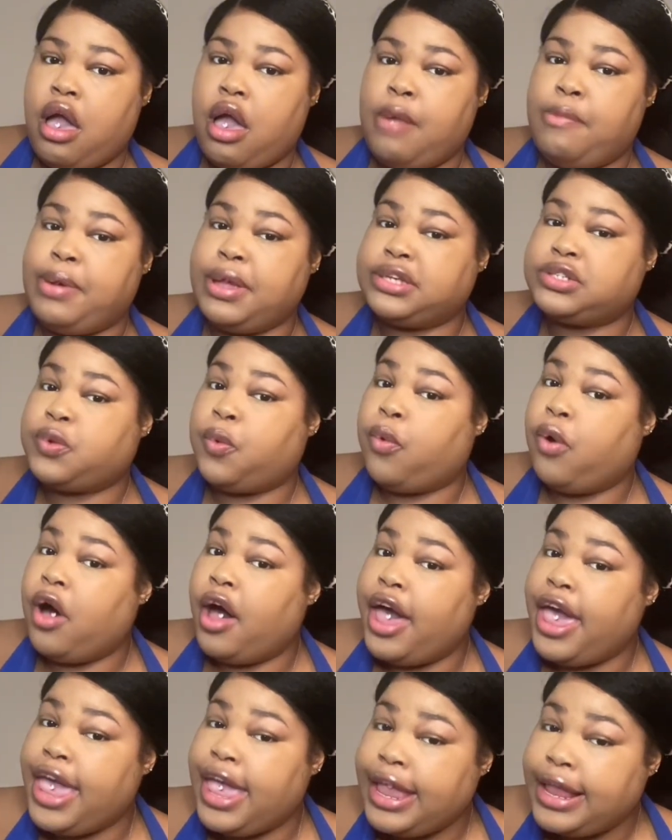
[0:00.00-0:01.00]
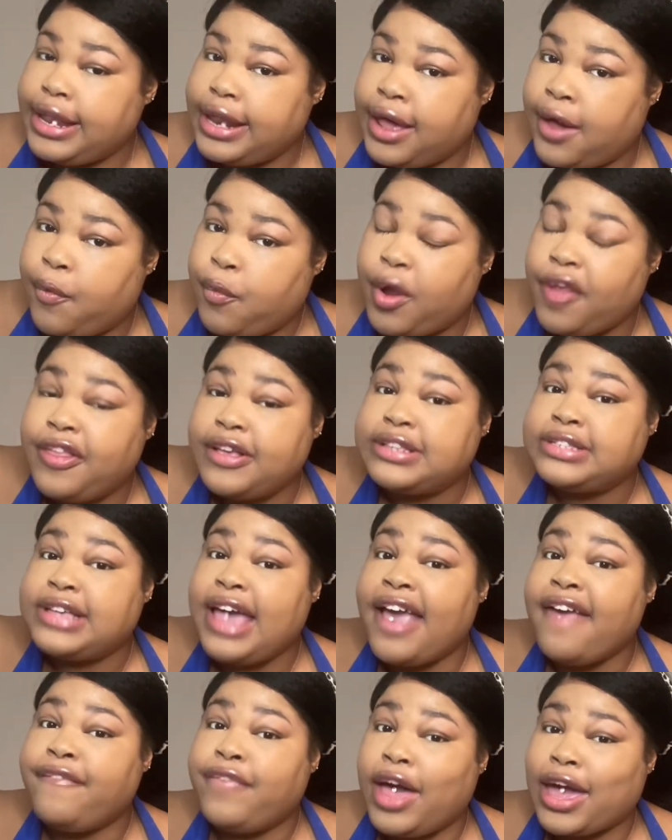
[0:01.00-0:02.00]
Bitch, what? We're the
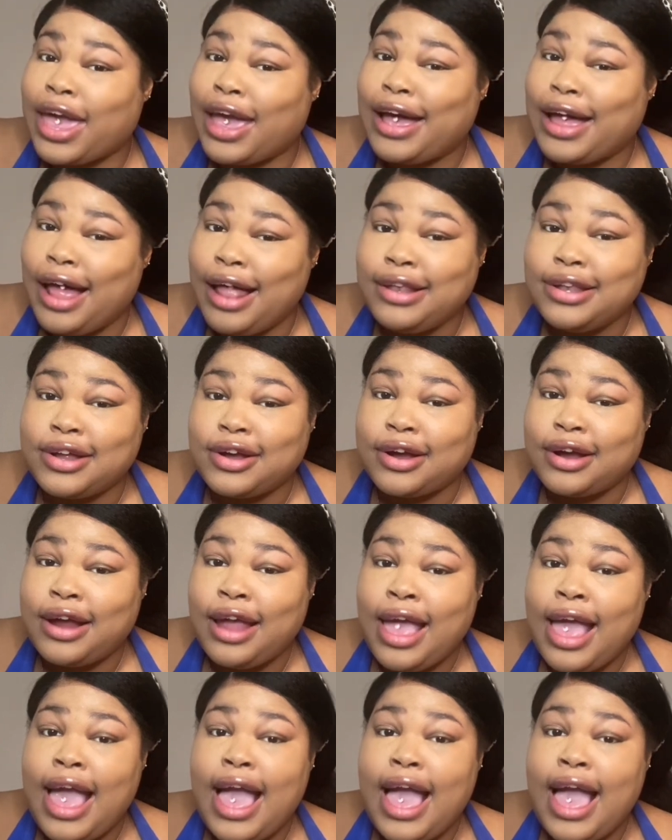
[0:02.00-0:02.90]
same fucking color.